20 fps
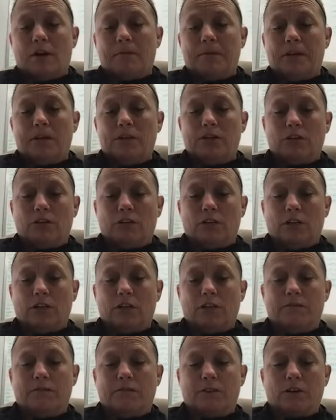I mean, you're
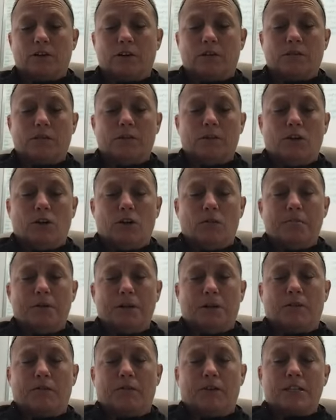looking for, you know,
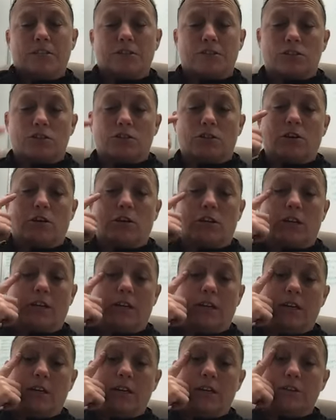bigger, faster, stronger
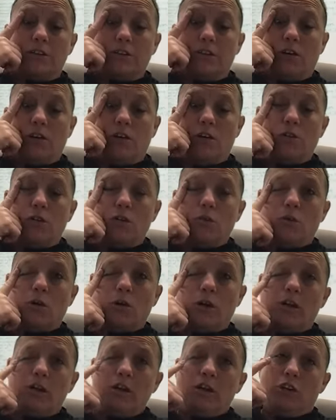kids. You know, you
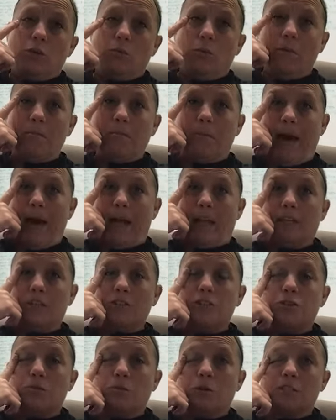want
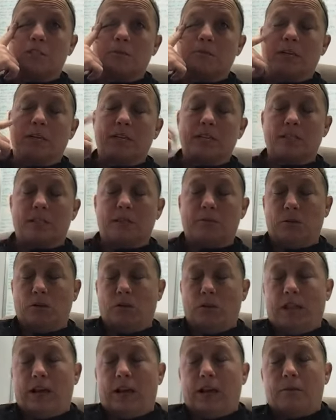balance. You want some kids in the
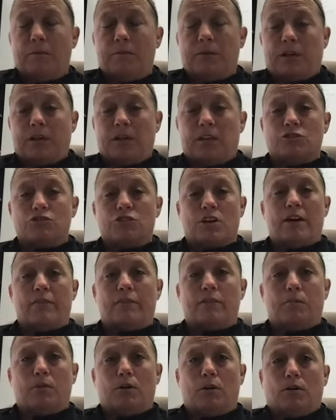middle of the lineup that can drive
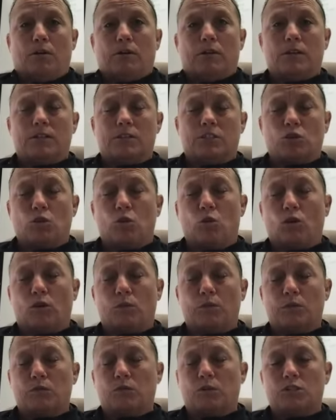the ball and score
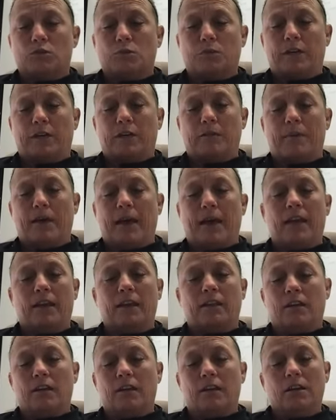with one swing of the bat.
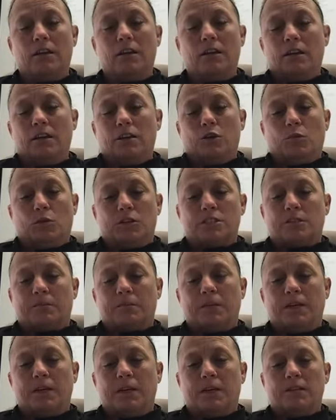And then you want some
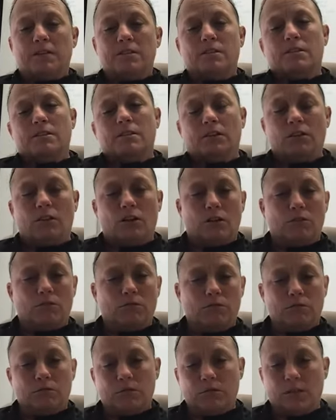kids, you know,
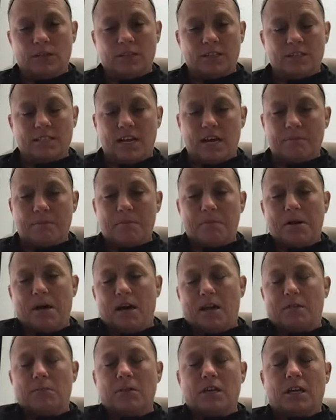at the top and
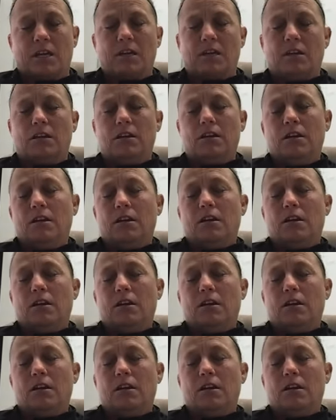bottom that can